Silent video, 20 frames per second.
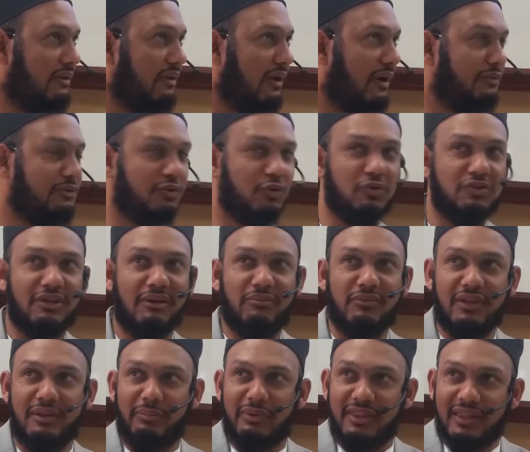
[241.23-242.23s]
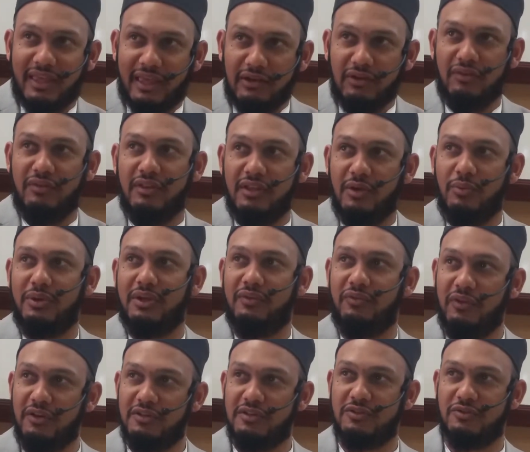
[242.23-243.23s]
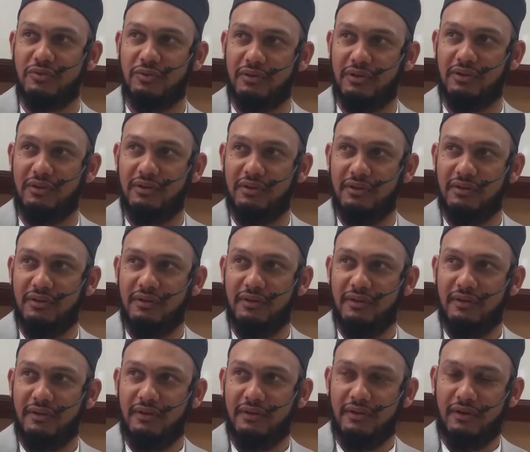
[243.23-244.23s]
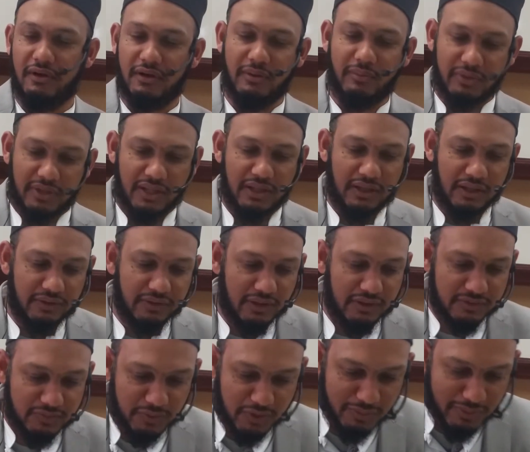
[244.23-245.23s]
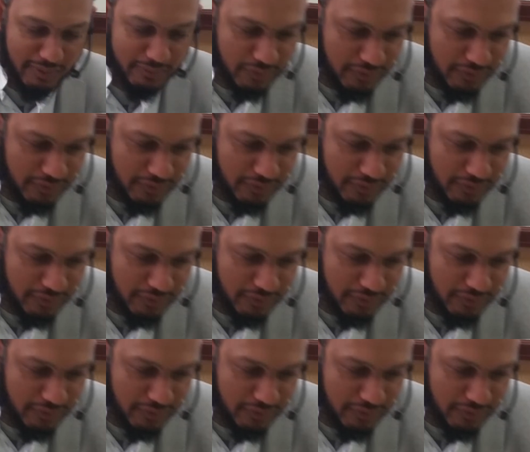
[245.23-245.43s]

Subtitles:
I will do something that by the end of the year we can finish the surah. Okay, but I'll speak to my